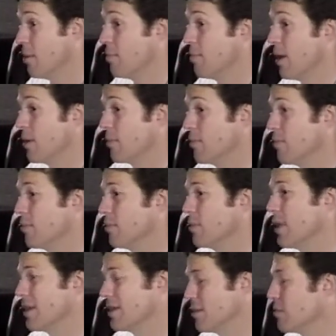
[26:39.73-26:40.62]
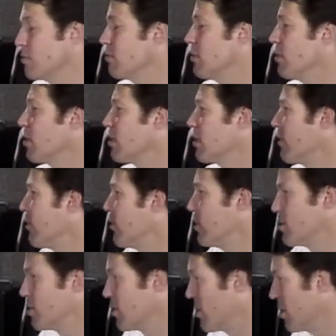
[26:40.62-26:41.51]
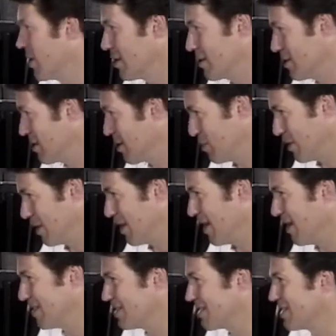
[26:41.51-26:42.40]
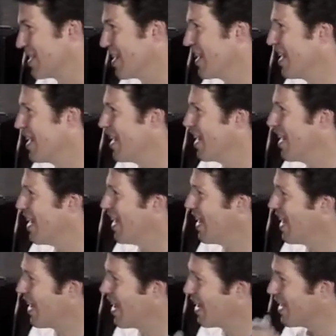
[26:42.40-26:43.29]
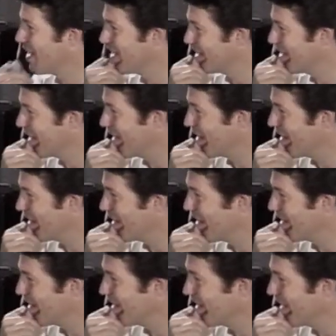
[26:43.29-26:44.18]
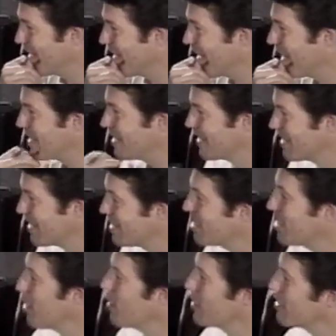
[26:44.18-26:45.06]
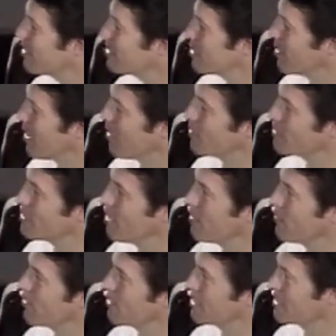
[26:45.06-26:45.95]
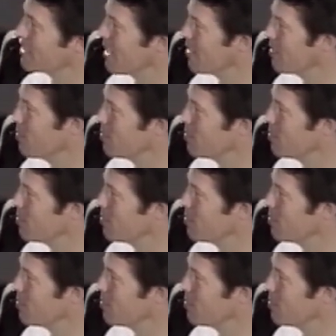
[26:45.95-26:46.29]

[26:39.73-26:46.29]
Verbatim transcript: but let's look to future things, something Oh, else. how interesting. And, uh, and I didn't, you know, it, so that was our first, because I